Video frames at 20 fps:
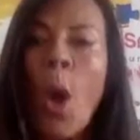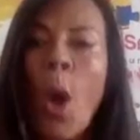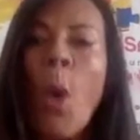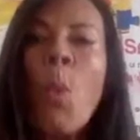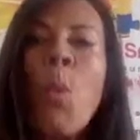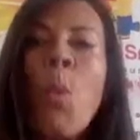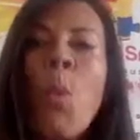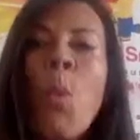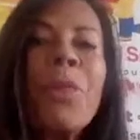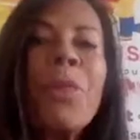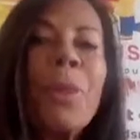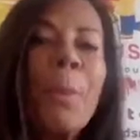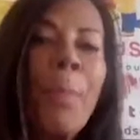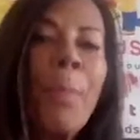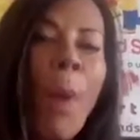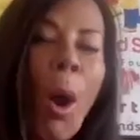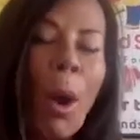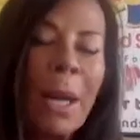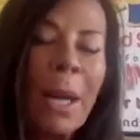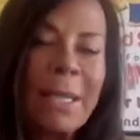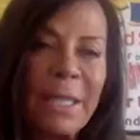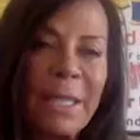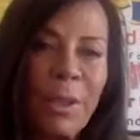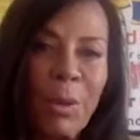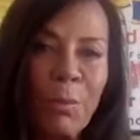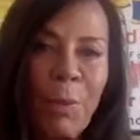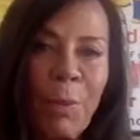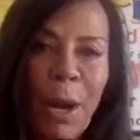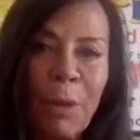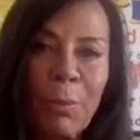with the parks and
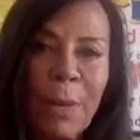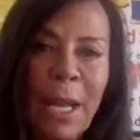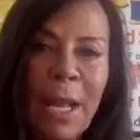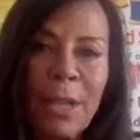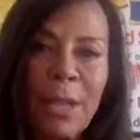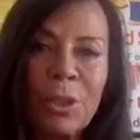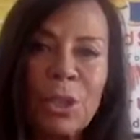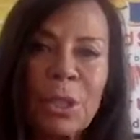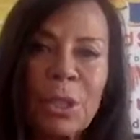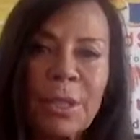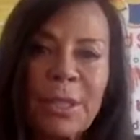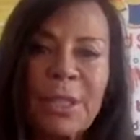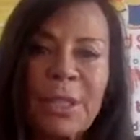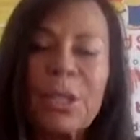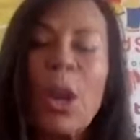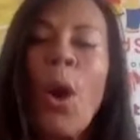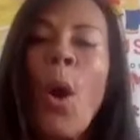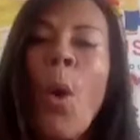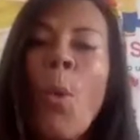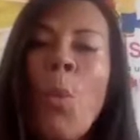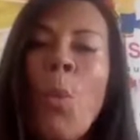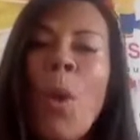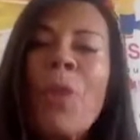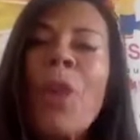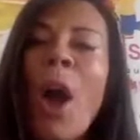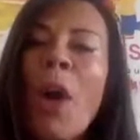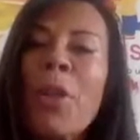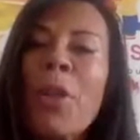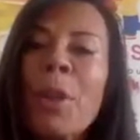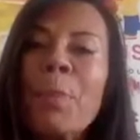the recreations, with
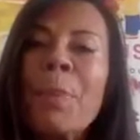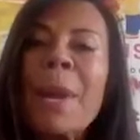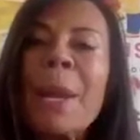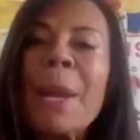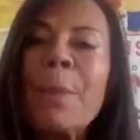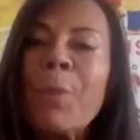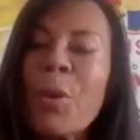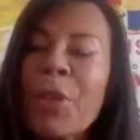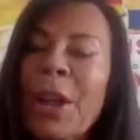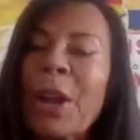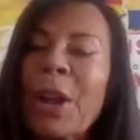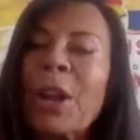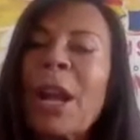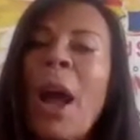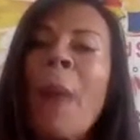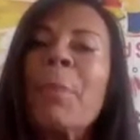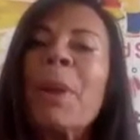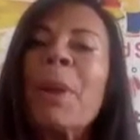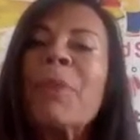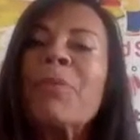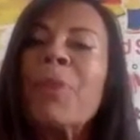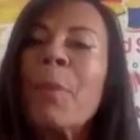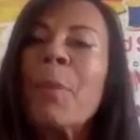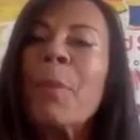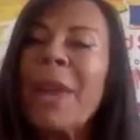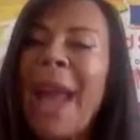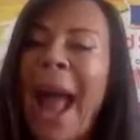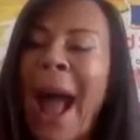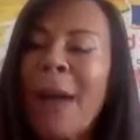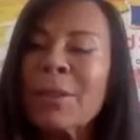other people that are coming from
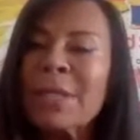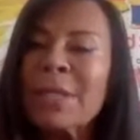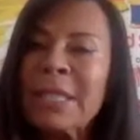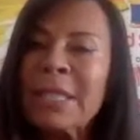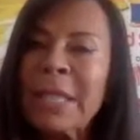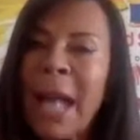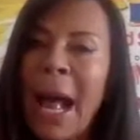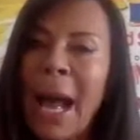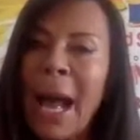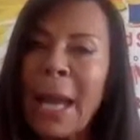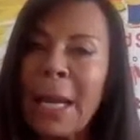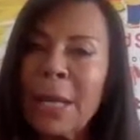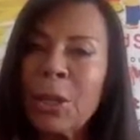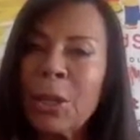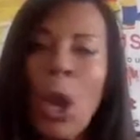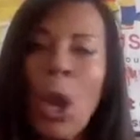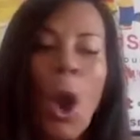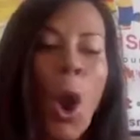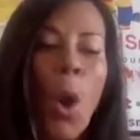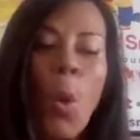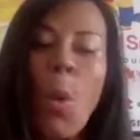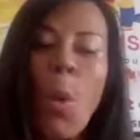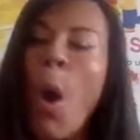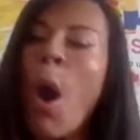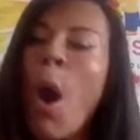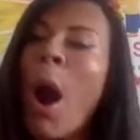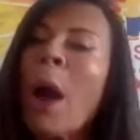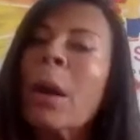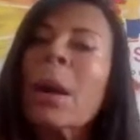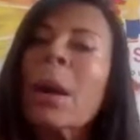the outside who
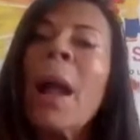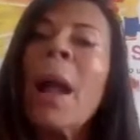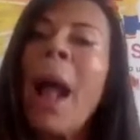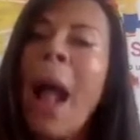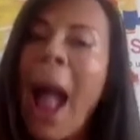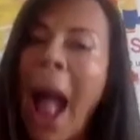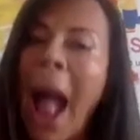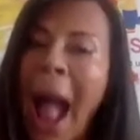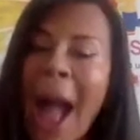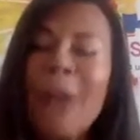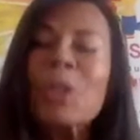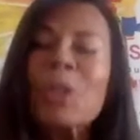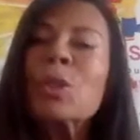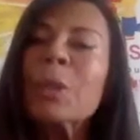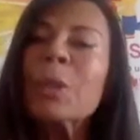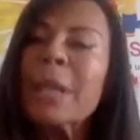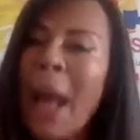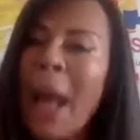are actually